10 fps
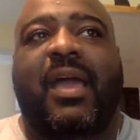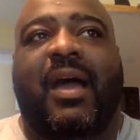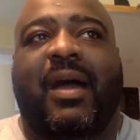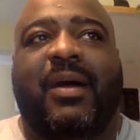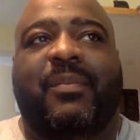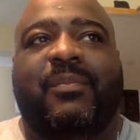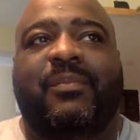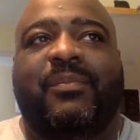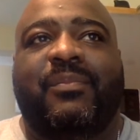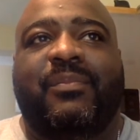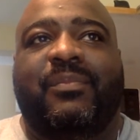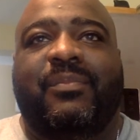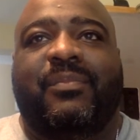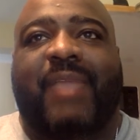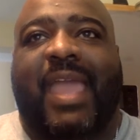Um,
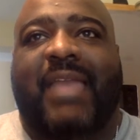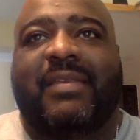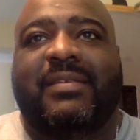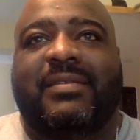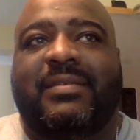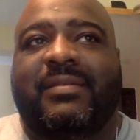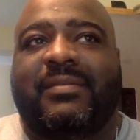and